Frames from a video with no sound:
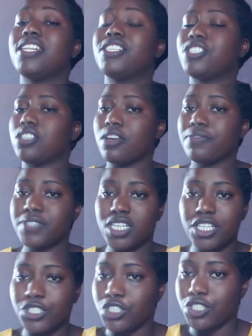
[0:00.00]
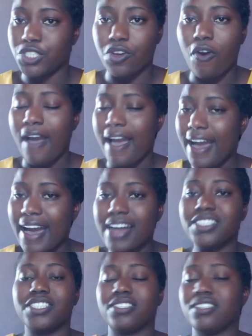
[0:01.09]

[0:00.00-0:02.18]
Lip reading: it softens your heart.